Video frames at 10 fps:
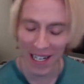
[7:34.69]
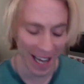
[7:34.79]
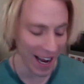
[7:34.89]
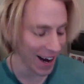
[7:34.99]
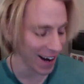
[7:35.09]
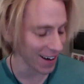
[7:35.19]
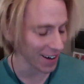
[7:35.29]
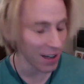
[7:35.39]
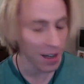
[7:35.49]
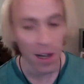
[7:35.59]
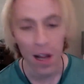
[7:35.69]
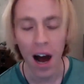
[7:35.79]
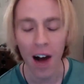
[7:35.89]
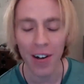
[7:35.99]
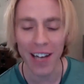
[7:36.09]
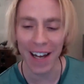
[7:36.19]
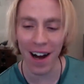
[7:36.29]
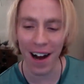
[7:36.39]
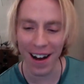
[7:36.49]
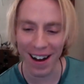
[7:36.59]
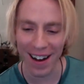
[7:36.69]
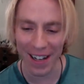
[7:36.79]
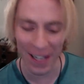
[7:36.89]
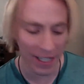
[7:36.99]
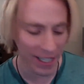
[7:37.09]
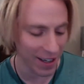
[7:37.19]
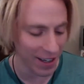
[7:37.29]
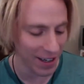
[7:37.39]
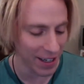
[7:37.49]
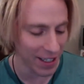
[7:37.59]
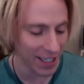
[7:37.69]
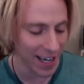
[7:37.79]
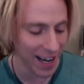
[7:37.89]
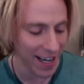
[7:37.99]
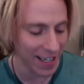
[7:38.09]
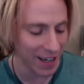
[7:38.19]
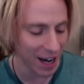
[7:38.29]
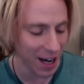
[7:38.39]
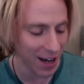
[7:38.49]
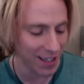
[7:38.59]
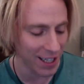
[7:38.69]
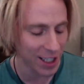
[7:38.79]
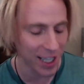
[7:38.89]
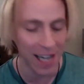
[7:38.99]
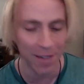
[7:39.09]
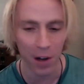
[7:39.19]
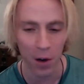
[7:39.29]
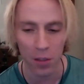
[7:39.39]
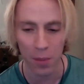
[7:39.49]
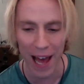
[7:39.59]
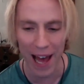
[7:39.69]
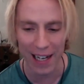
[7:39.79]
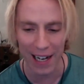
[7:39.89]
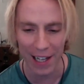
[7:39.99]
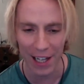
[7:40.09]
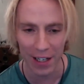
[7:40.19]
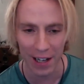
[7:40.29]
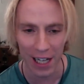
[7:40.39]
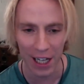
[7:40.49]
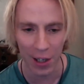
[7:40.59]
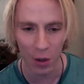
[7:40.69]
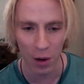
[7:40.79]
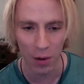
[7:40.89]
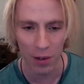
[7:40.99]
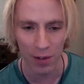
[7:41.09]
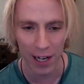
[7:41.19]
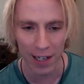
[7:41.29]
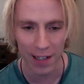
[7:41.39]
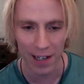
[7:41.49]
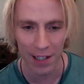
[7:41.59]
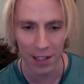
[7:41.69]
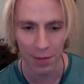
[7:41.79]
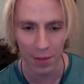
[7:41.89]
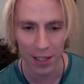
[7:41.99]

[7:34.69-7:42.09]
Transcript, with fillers: care. Okay, can I? This kind of goes back. I think you'll probably recognize this from like